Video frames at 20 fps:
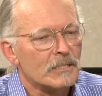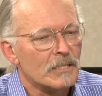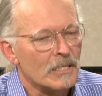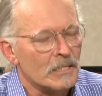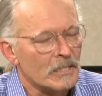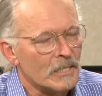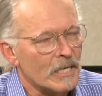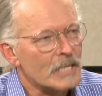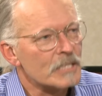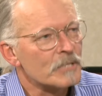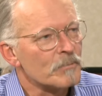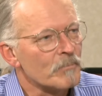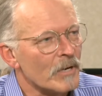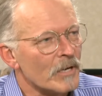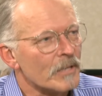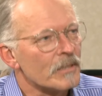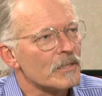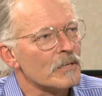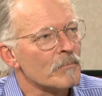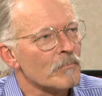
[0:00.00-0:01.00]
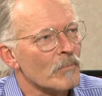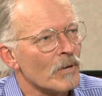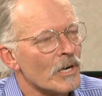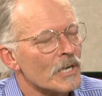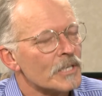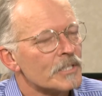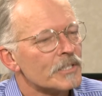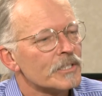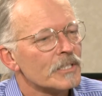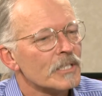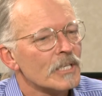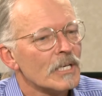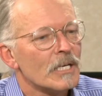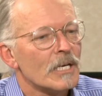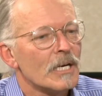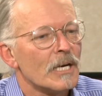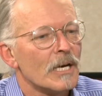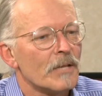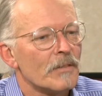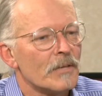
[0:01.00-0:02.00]
Next month, in March,
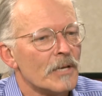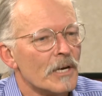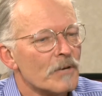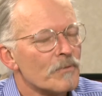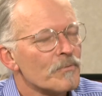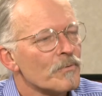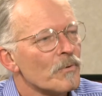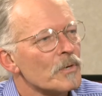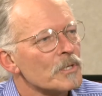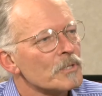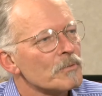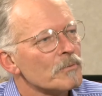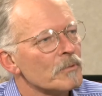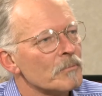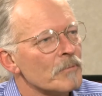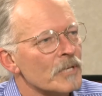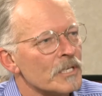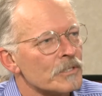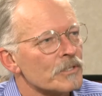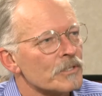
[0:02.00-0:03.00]
the Air Force will be